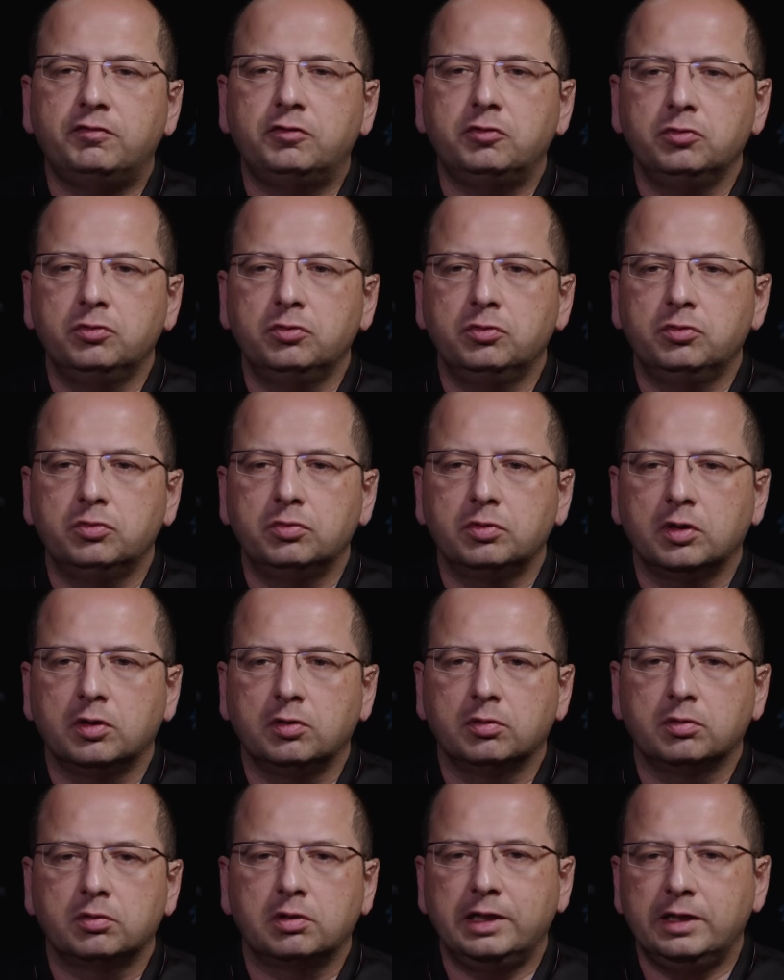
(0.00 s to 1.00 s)
to, you
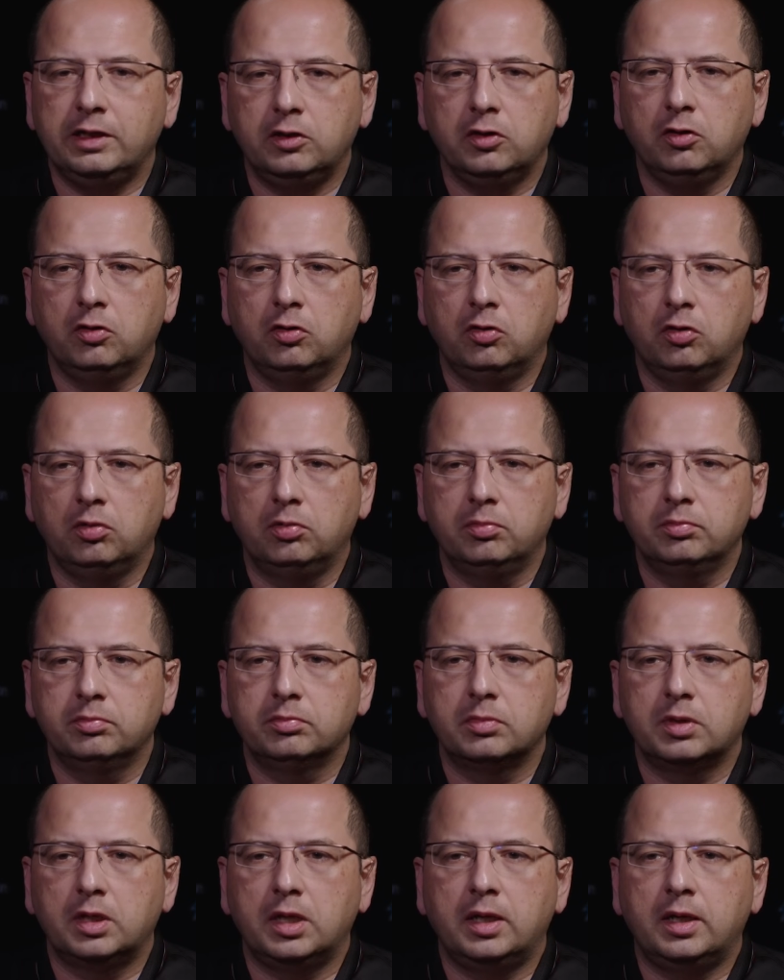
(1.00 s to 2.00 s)
know, clean your home.
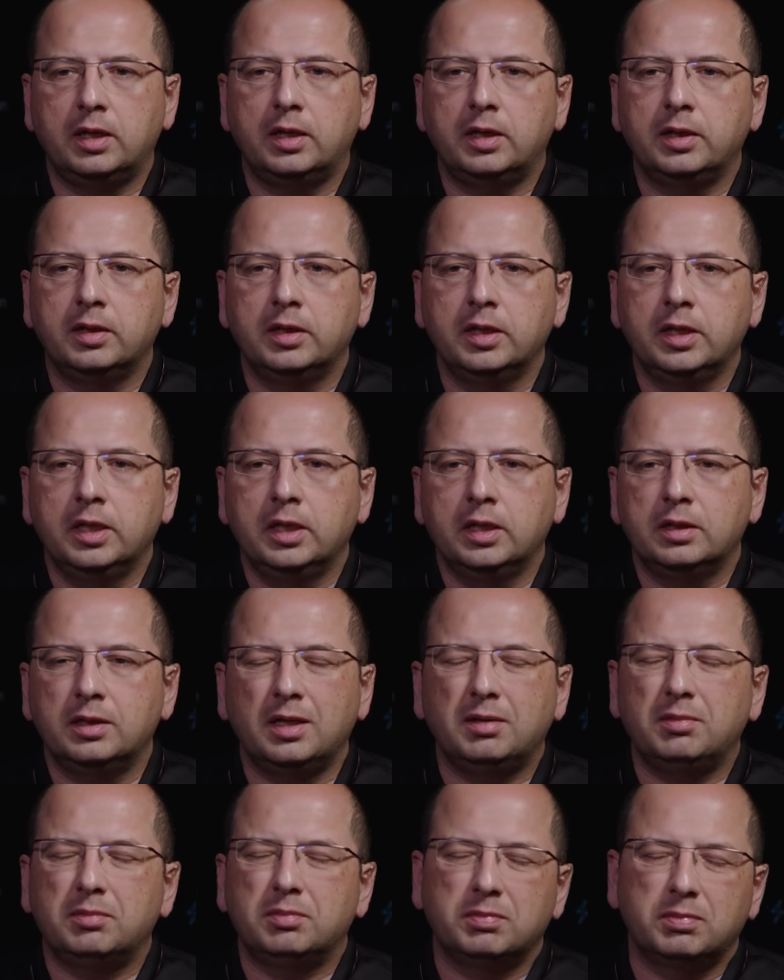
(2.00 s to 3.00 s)
Uh,
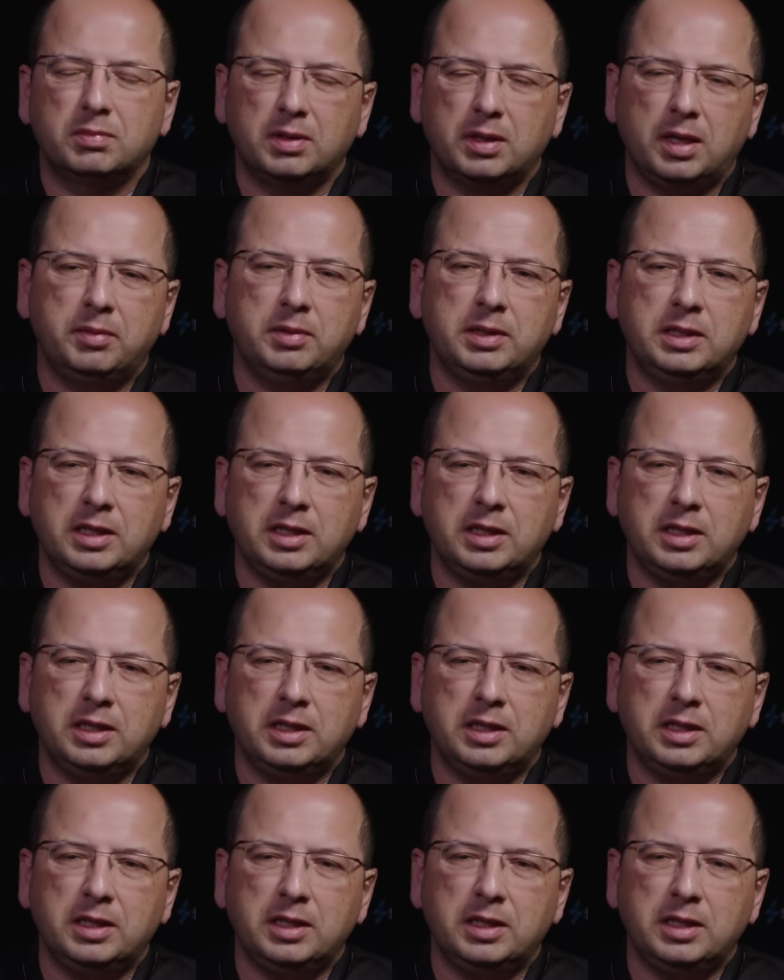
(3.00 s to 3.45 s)
I mean,